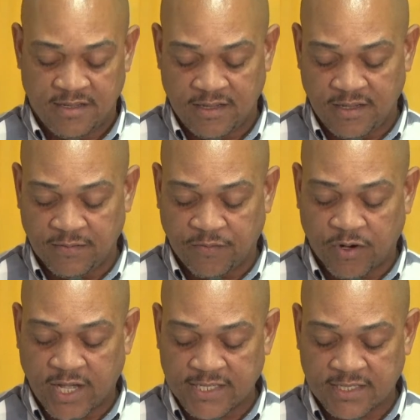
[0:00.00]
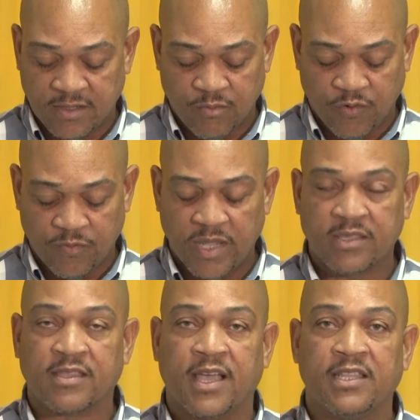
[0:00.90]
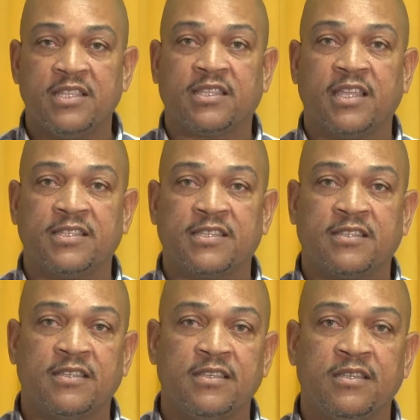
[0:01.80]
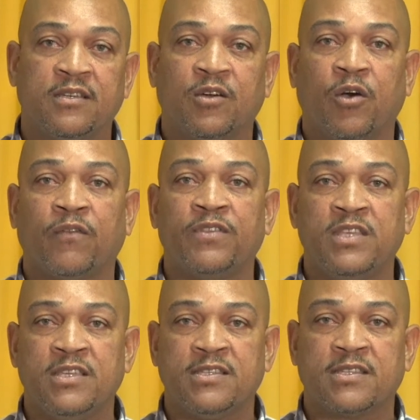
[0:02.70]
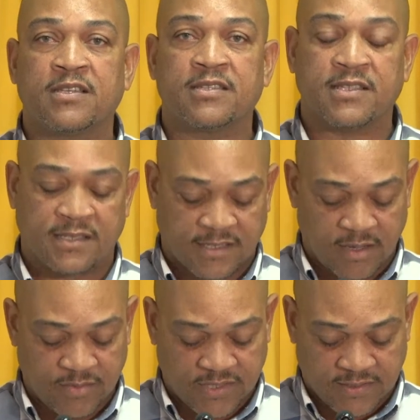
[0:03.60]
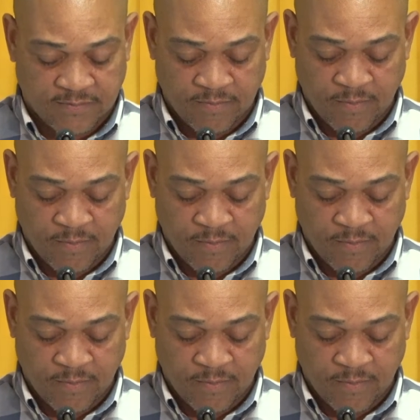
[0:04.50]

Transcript: in forecasting movement and intensity of these systems.